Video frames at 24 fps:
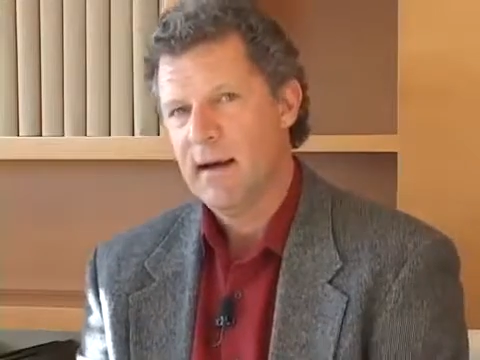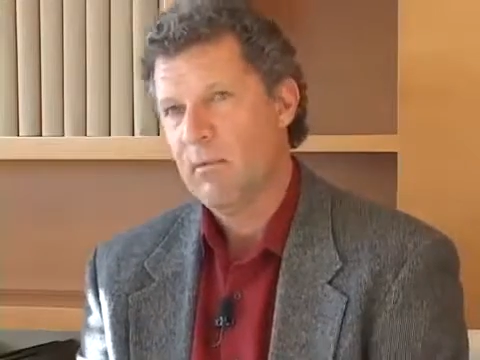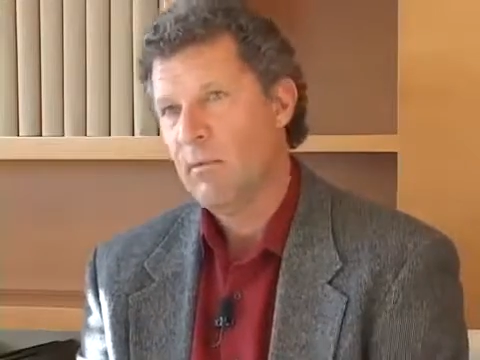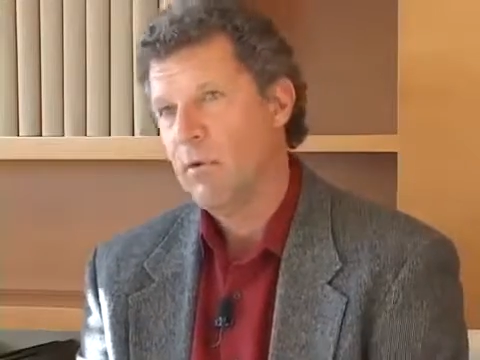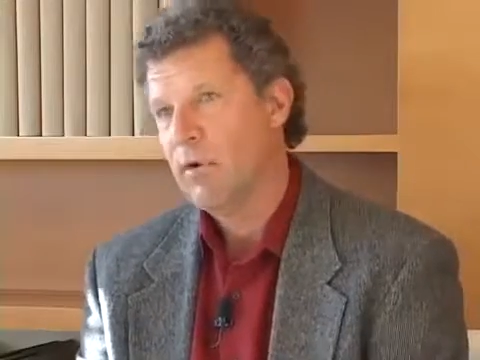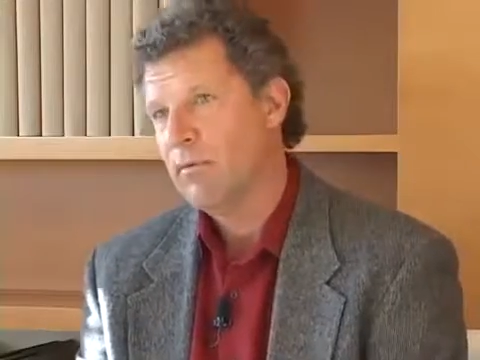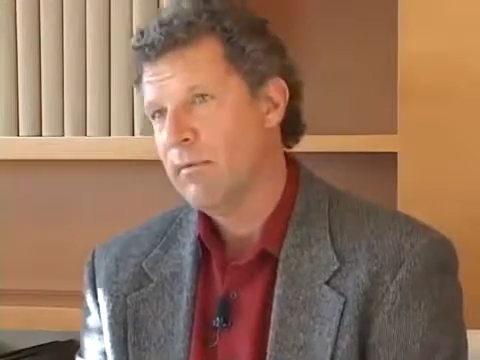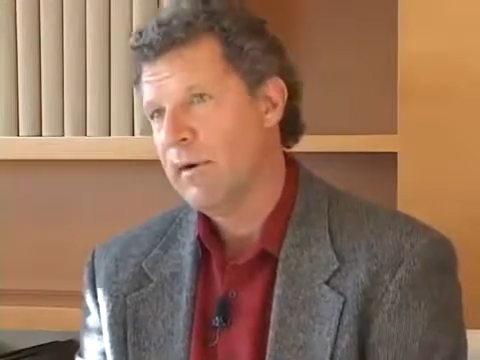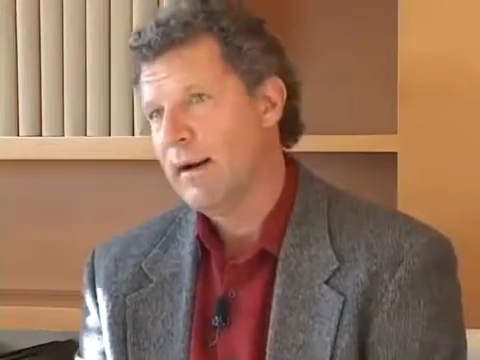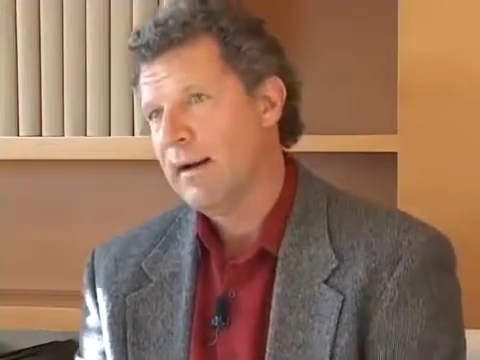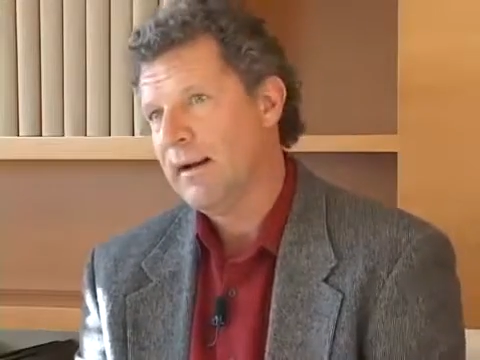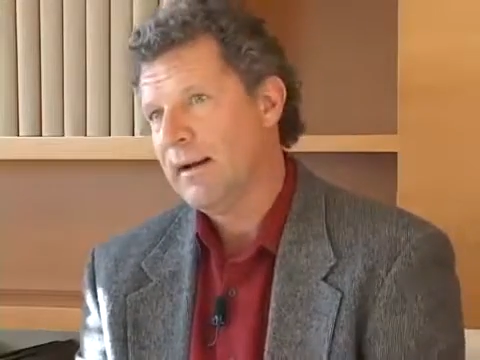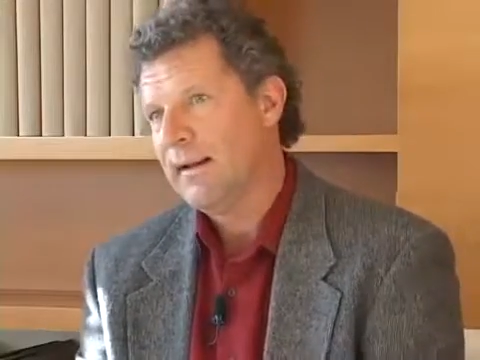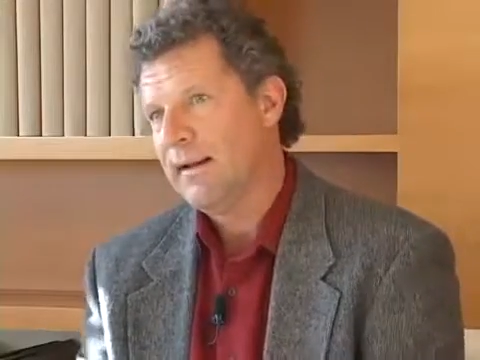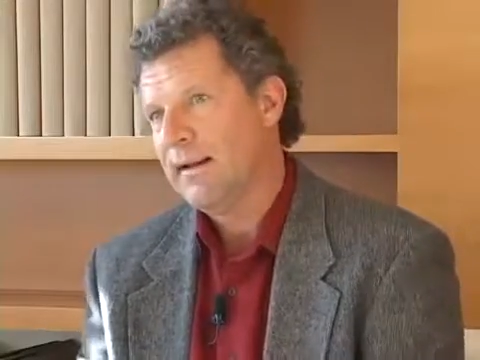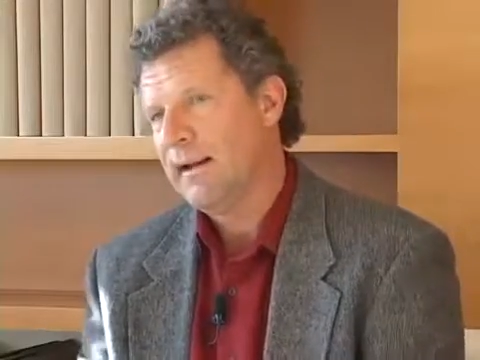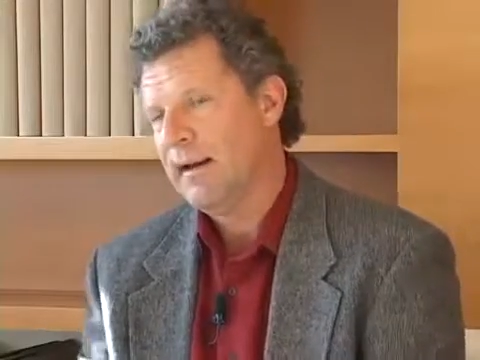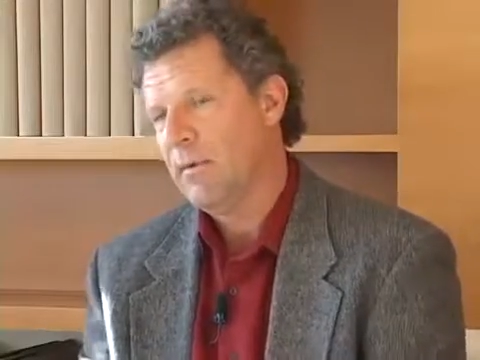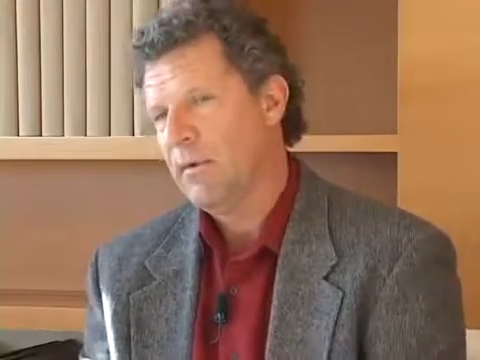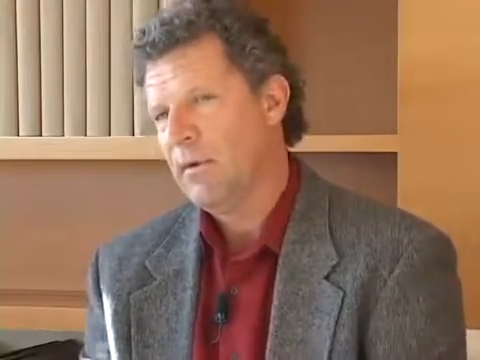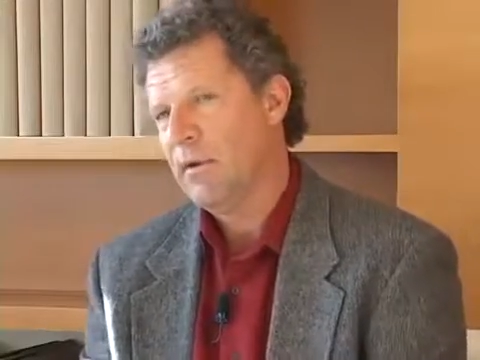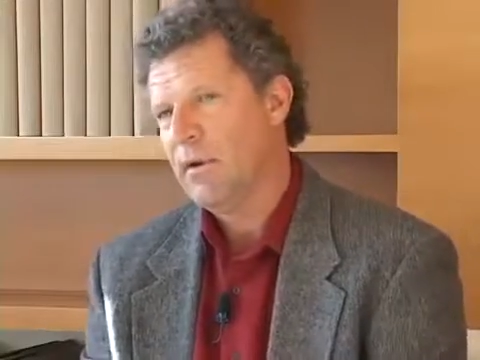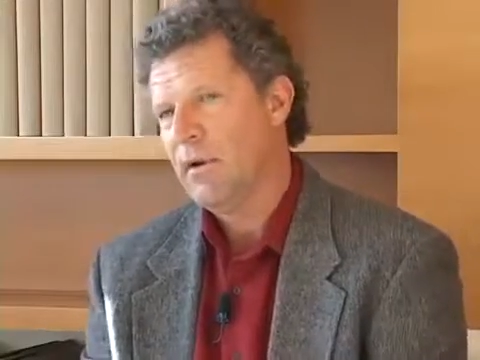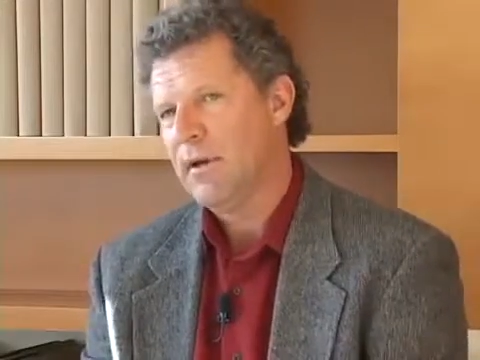more readily.
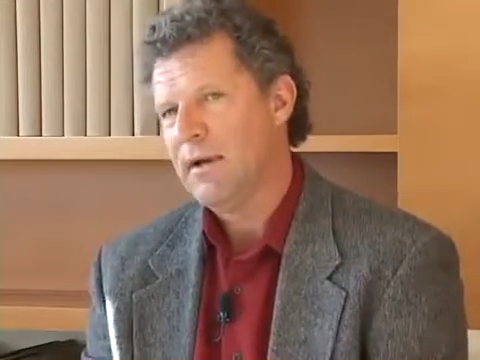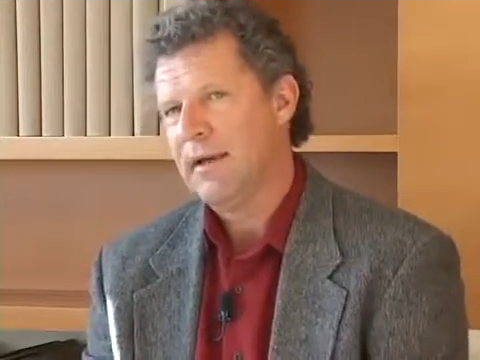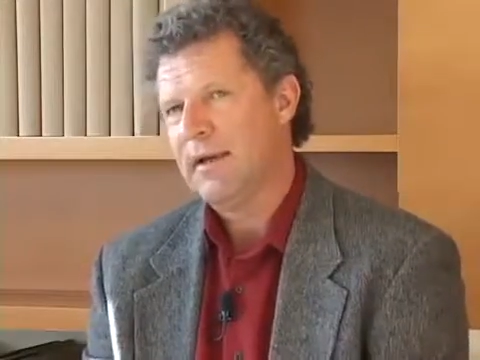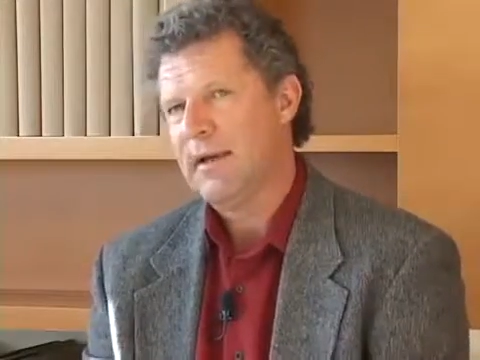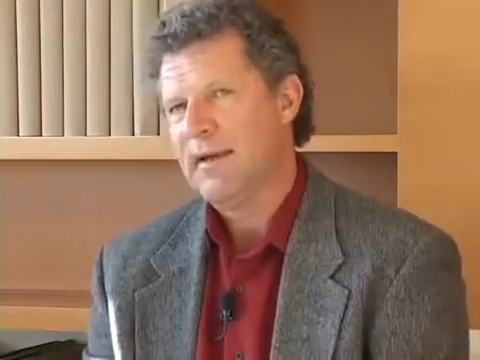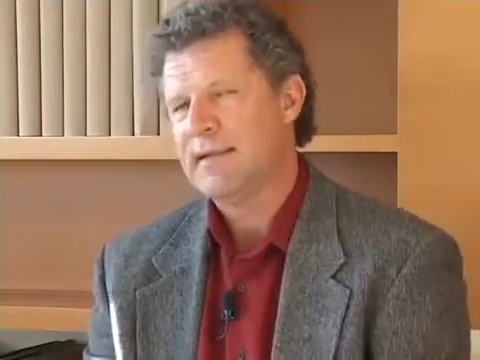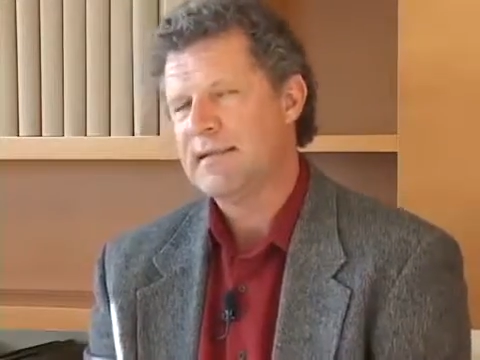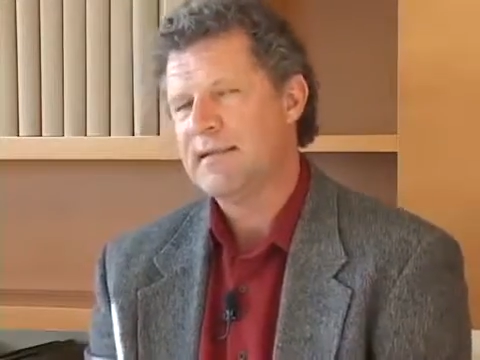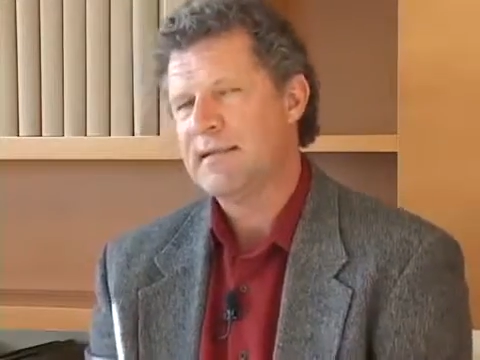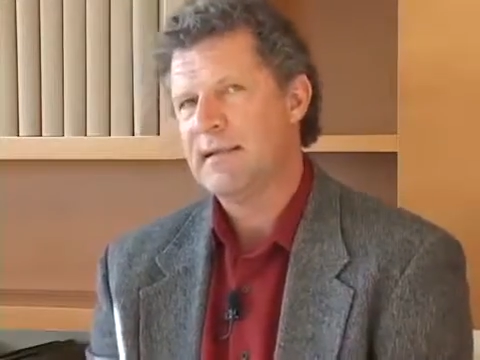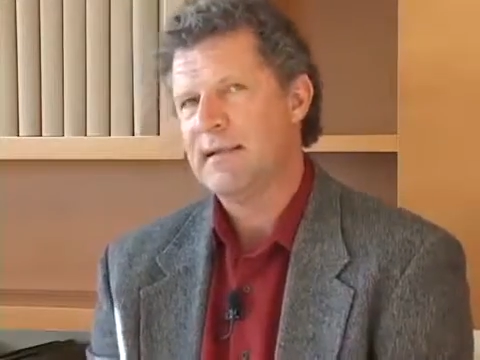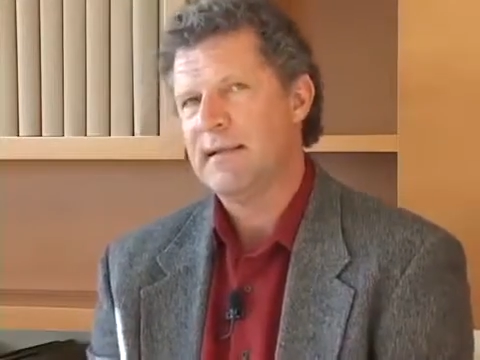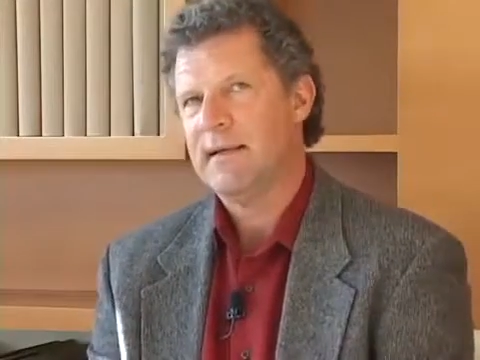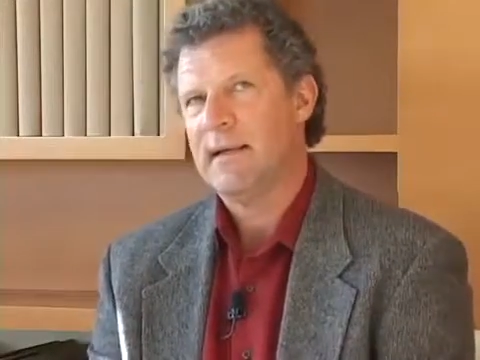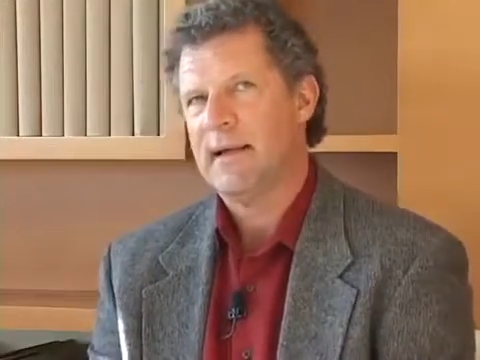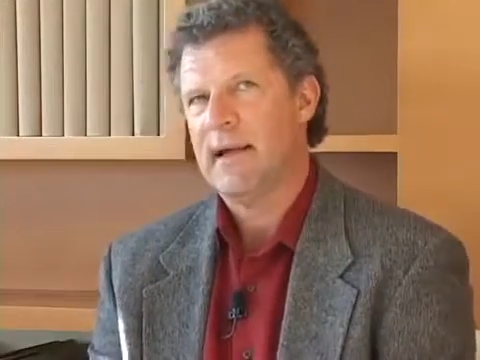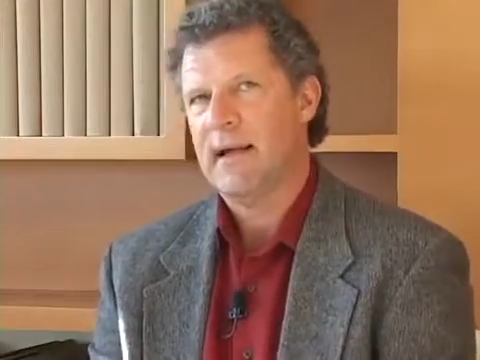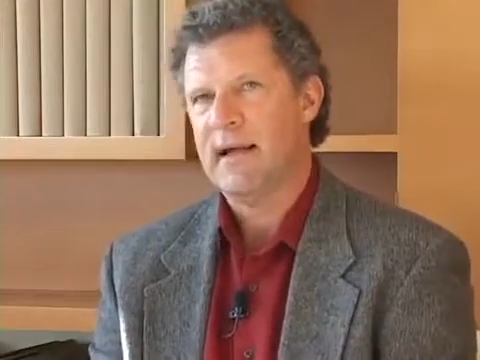And we look at insulin